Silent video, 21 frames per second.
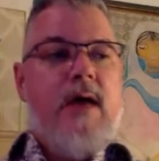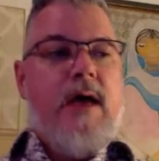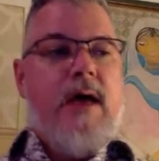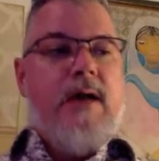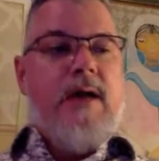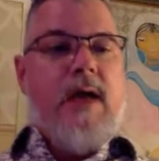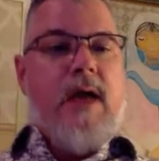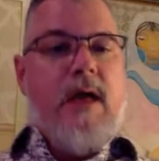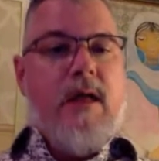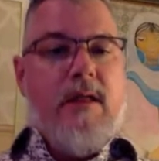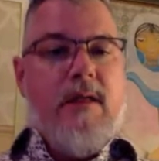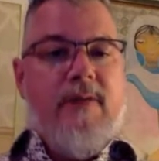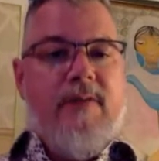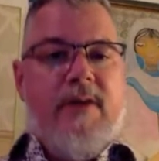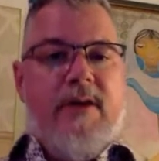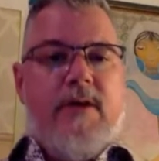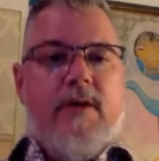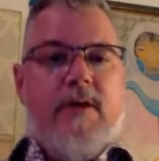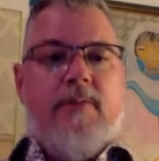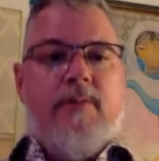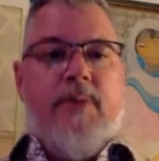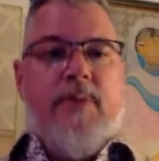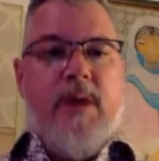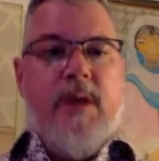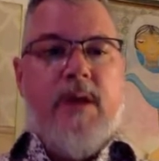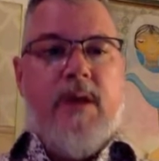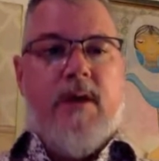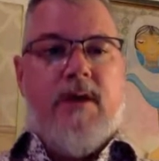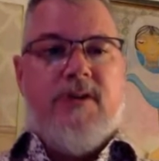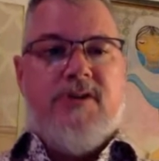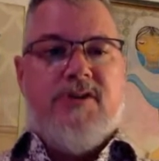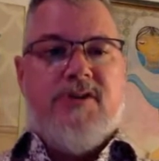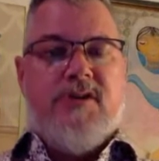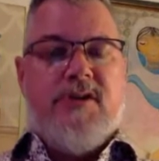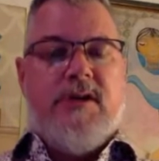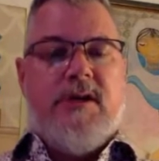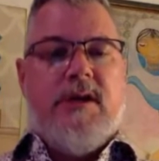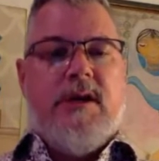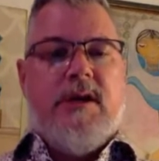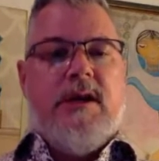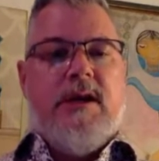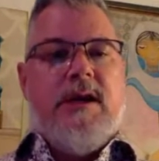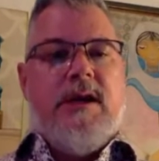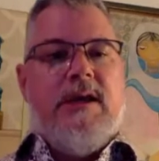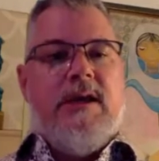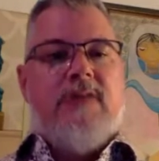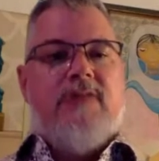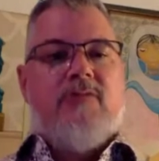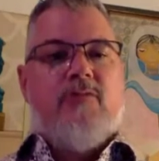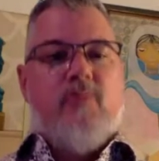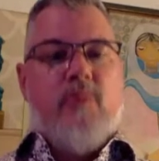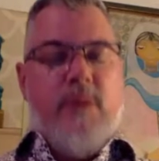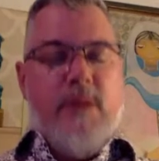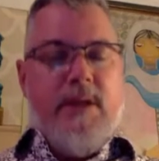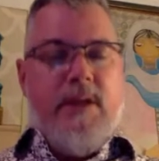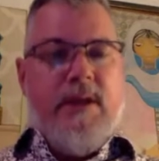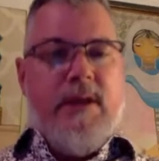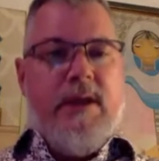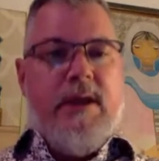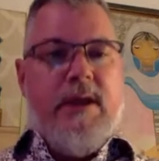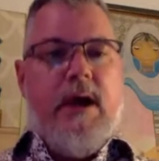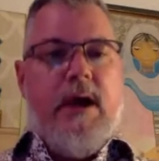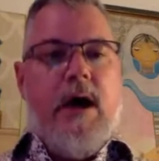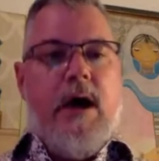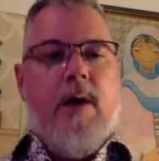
An elevator pitch is really